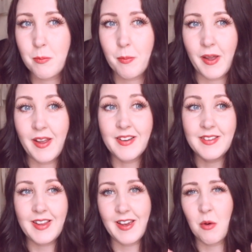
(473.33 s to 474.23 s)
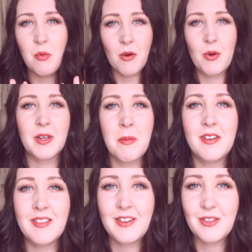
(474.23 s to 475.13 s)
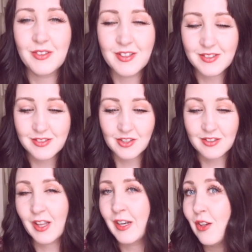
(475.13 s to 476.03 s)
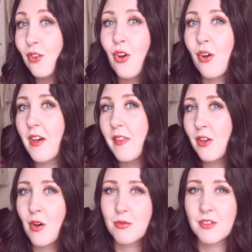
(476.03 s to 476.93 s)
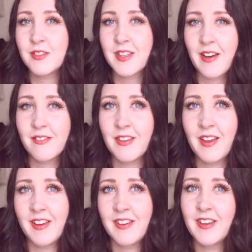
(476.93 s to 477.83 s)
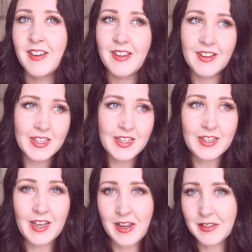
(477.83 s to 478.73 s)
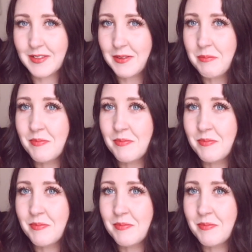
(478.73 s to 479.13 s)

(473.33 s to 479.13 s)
but yeah, I'm not recommending that you do this, just letting you know that the option's out there in case.